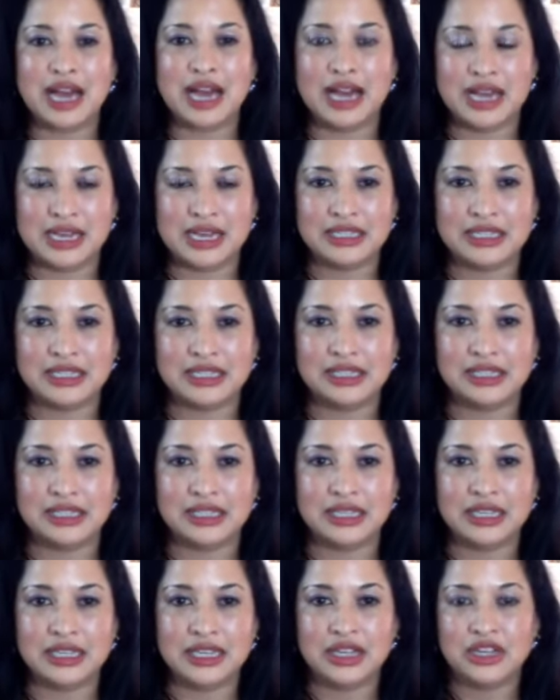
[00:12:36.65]
us
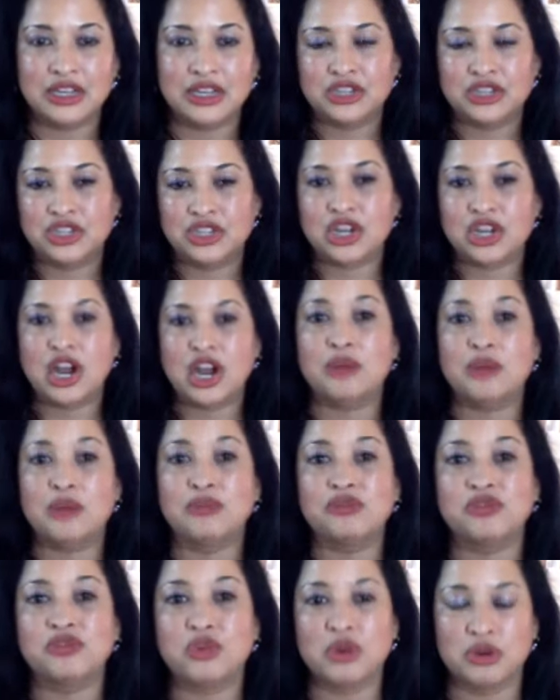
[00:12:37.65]
to come
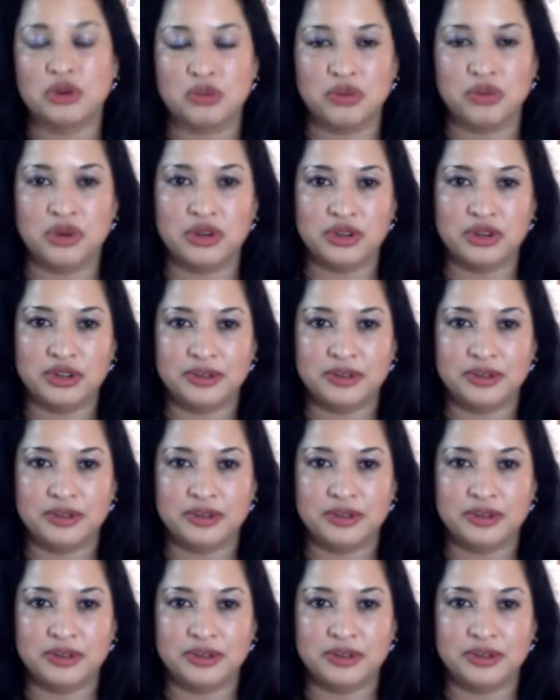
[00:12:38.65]
forward.